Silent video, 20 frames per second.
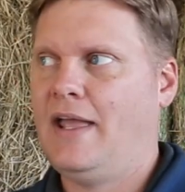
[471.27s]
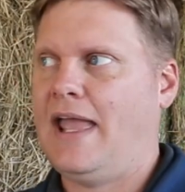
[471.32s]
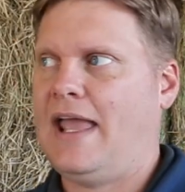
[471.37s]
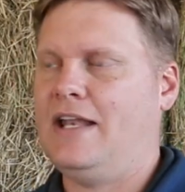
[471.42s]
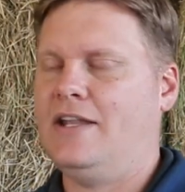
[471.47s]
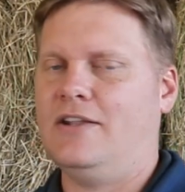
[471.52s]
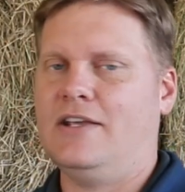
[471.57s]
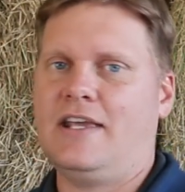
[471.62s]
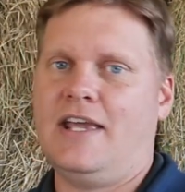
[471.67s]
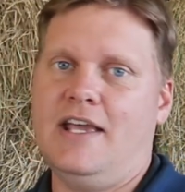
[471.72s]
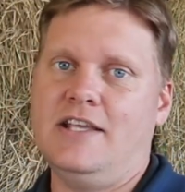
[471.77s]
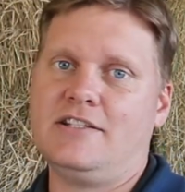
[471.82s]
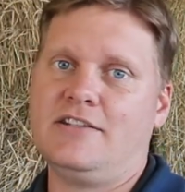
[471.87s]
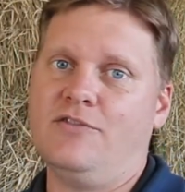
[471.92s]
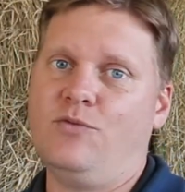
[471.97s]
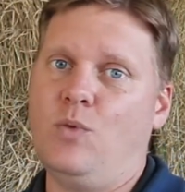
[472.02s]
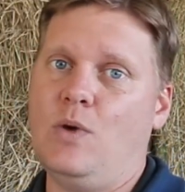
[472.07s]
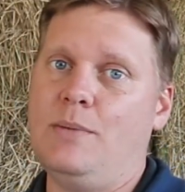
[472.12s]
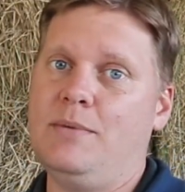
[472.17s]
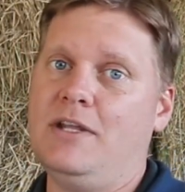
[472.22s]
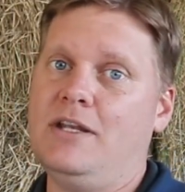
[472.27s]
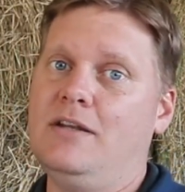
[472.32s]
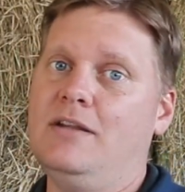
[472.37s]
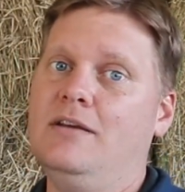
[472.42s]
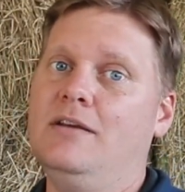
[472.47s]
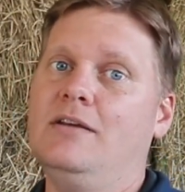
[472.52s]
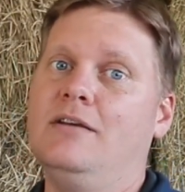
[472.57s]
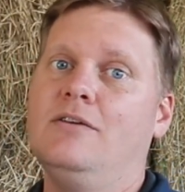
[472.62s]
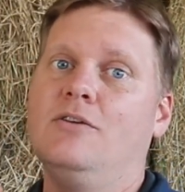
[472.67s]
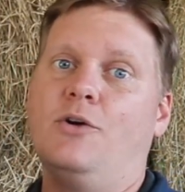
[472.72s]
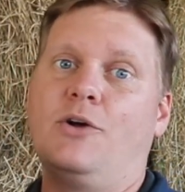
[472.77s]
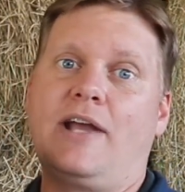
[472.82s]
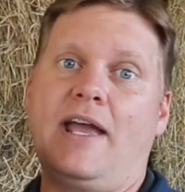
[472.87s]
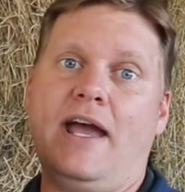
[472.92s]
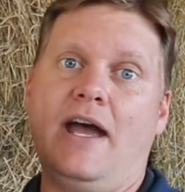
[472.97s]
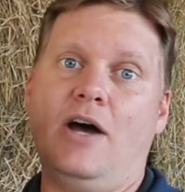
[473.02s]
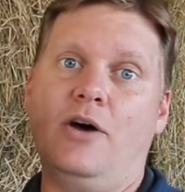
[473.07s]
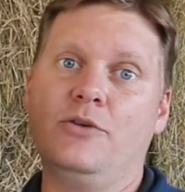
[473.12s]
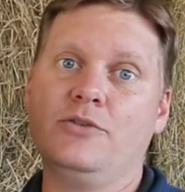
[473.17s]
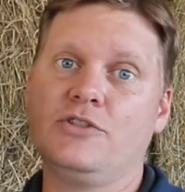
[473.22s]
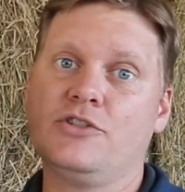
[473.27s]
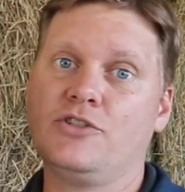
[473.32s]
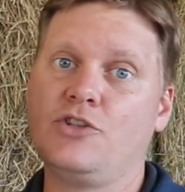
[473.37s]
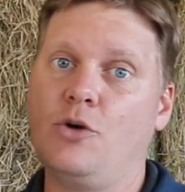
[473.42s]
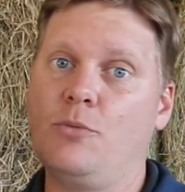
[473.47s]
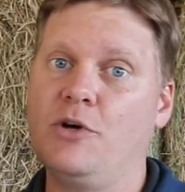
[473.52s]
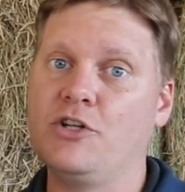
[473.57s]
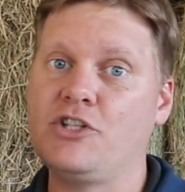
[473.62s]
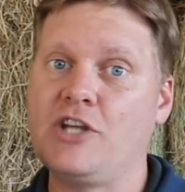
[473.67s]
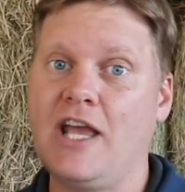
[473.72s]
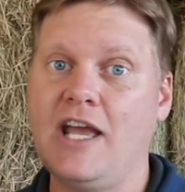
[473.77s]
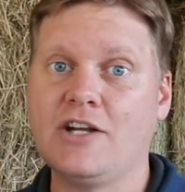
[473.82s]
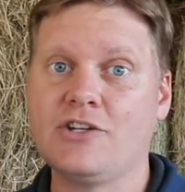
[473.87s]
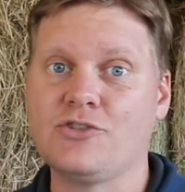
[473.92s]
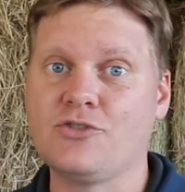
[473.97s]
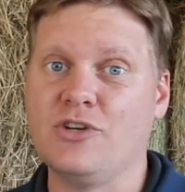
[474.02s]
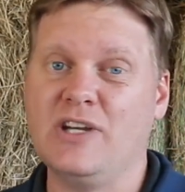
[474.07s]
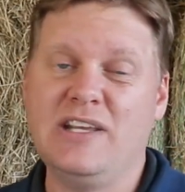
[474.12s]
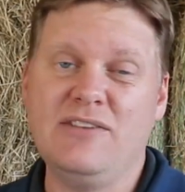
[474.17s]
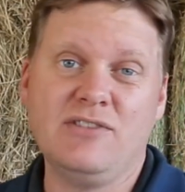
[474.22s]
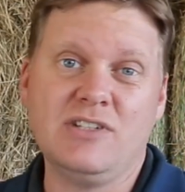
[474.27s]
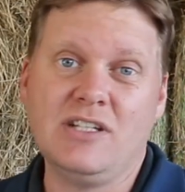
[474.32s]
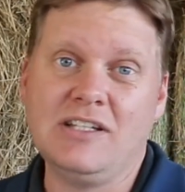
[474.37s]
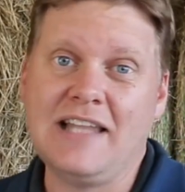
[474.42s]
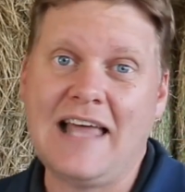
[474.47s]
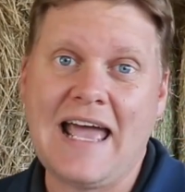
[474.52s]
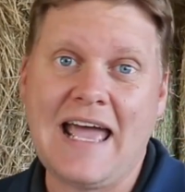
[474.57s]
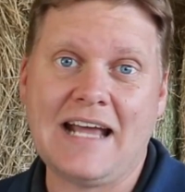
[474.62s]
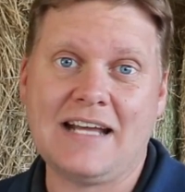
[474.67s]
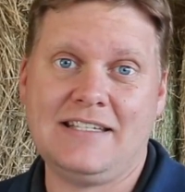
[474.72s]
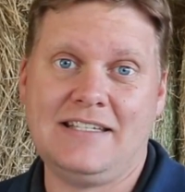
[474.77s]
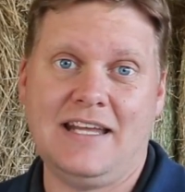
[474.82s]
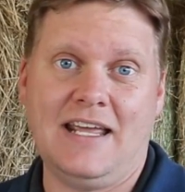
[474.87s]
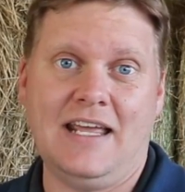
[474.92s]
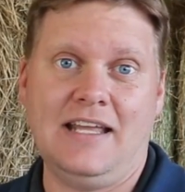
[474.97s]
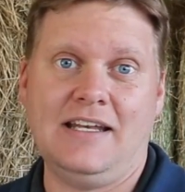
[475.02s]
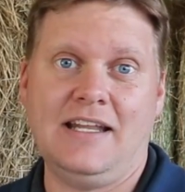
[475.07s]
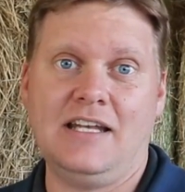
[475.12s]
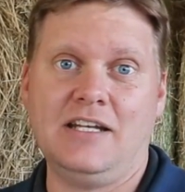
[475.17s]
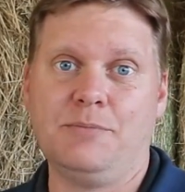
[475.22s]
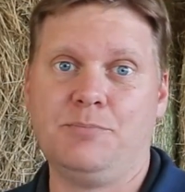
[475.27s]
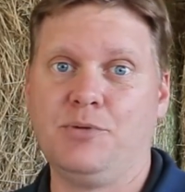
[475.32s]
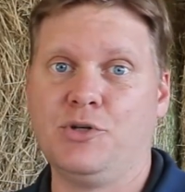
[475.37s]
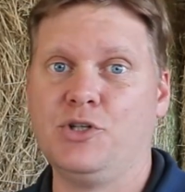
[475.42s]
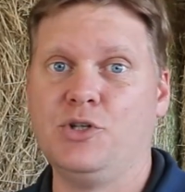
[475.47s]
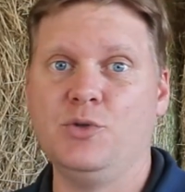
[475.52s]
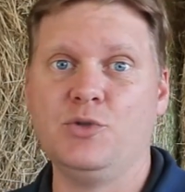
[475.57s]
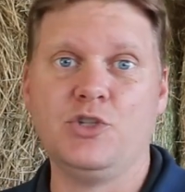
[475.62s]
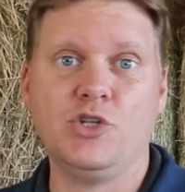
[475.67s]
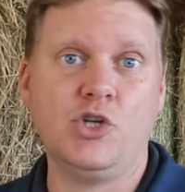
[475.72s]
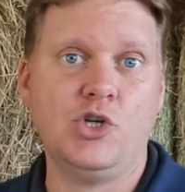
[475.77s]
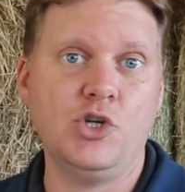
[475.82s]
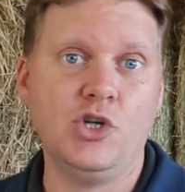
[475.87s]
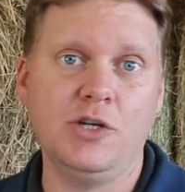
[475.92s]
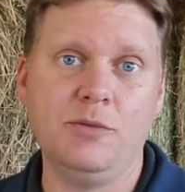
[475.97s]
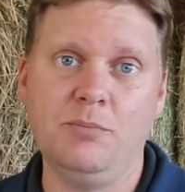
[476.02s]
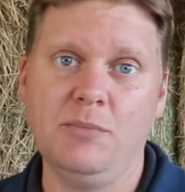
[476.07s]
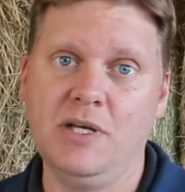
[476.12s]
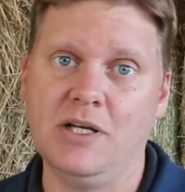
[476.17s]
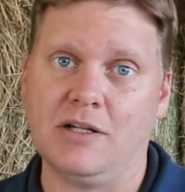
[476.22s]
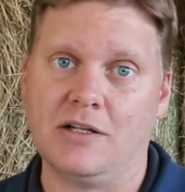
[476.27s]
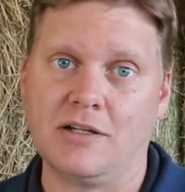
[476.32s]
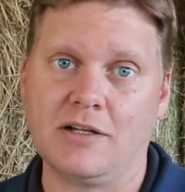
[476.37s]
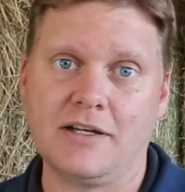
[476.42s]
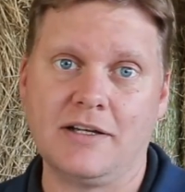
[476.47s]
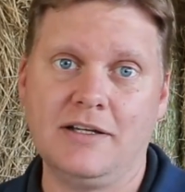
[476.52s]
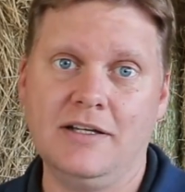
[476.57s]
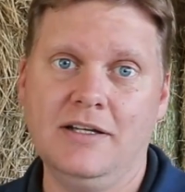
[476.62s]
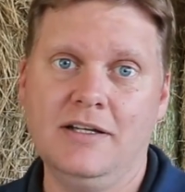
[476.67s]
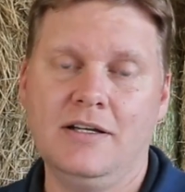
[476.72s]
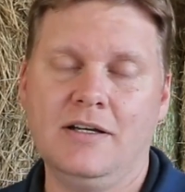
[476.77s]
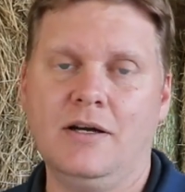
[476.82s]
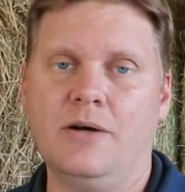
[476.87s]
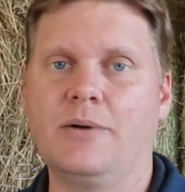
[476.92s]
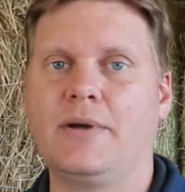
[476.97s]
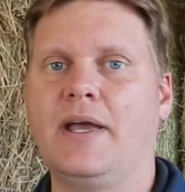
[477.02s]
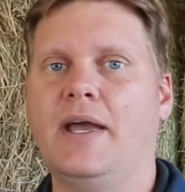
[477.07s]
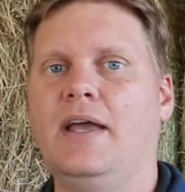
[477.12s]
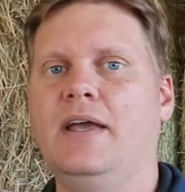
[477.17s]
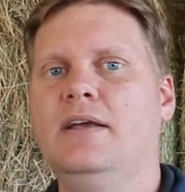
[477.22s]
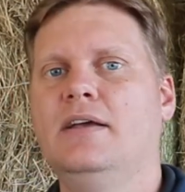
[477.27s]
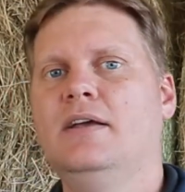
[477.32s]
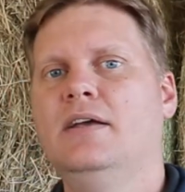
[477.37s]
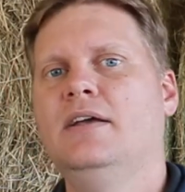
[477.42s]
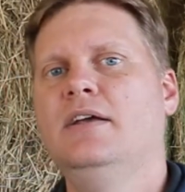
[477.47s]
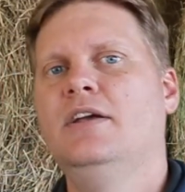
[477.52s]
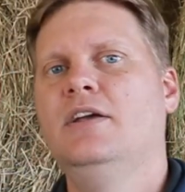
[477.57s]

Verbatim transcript: And in the case of women or cows, so much extra even to lactate and to produce good milk. Okay?